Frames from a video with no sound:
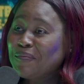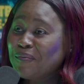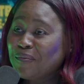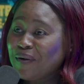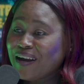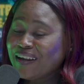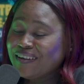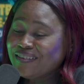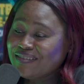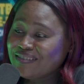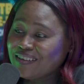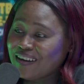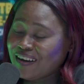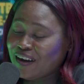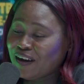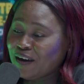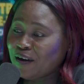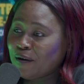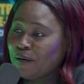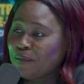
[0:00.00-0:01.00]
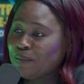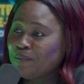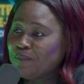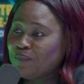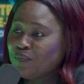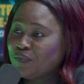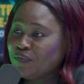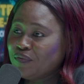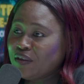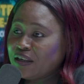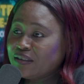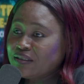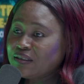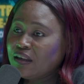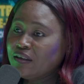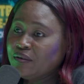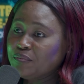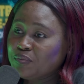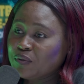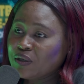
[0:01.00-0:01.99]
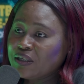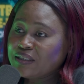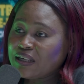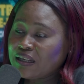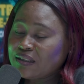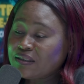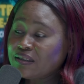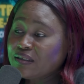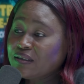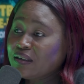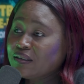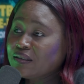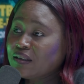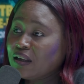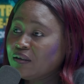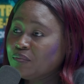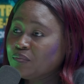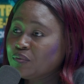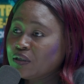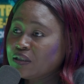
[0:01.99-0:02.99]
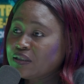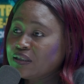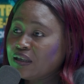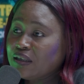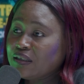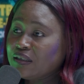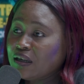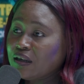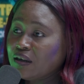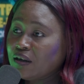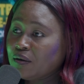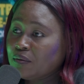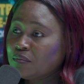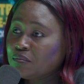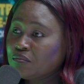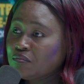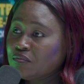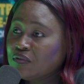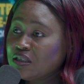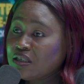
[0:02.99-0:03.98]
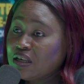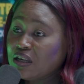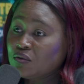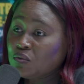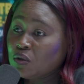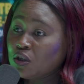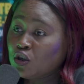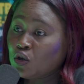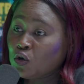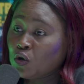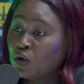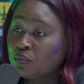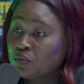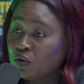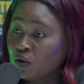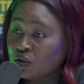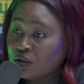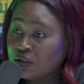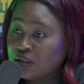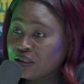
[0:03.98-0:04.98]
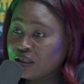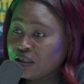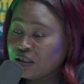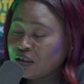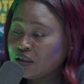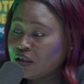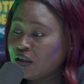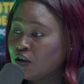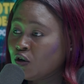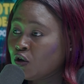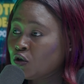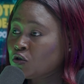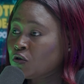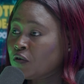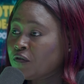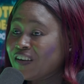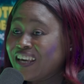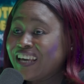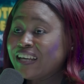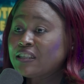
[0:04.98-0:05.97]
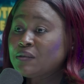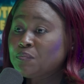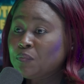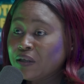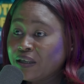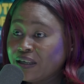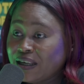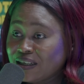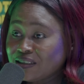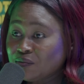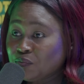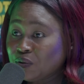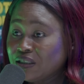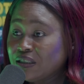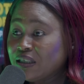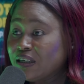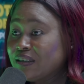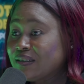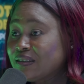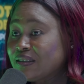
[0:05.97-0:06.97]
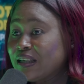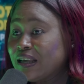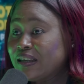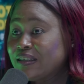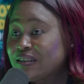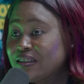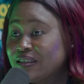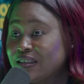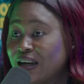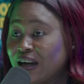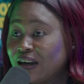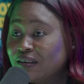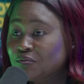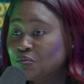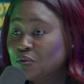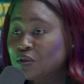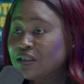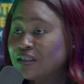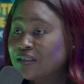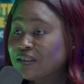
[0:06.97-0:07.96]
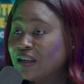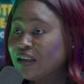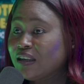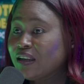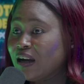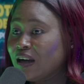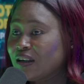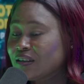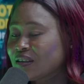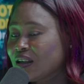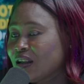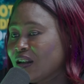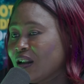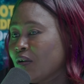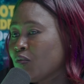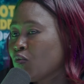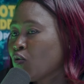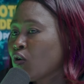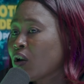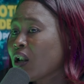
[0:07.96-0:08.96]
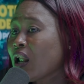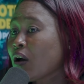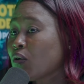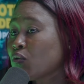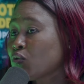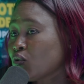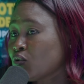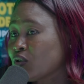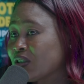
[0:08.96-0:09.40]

When they celebrate, I think they celebrated the years where the club done day. A lot of ex-players they sent their greetings, then they answered, and Ronaldo